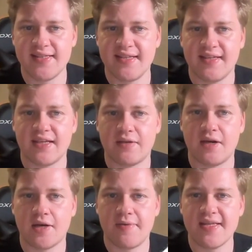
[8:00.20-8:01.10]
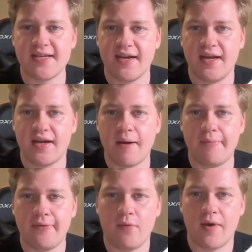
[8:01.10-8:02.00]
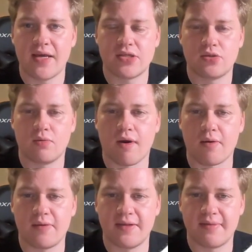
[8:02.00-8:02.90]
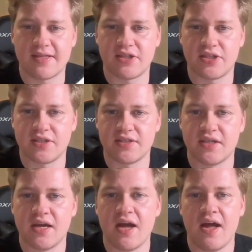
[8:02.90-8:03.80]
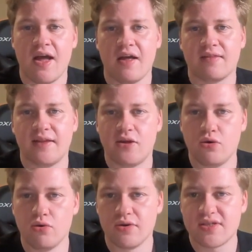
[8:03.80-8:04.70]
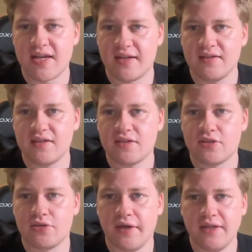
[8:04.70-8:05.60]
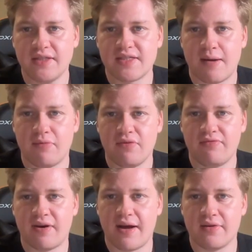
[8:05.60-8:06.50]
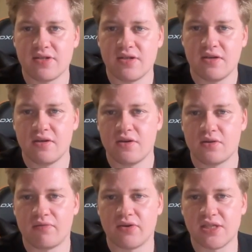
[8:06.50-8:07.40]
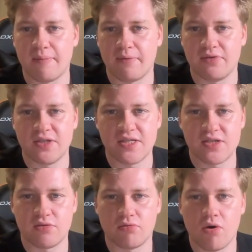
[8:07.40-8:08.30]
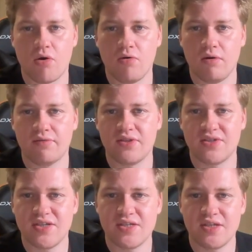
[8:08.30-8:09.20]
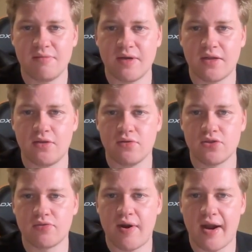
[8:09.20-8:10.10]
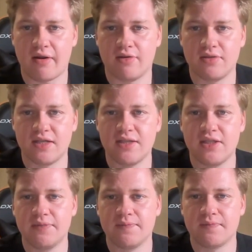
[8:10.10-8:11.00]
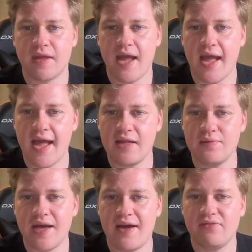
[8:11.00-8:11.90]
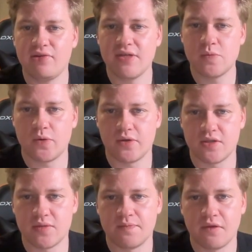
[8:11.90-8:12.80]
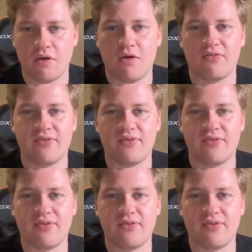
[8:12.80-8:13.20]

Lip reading: that there are basically a couple ways to work with the messages. You send to it some of the files. So for example, this is the row of the system and user and content. And we have the response of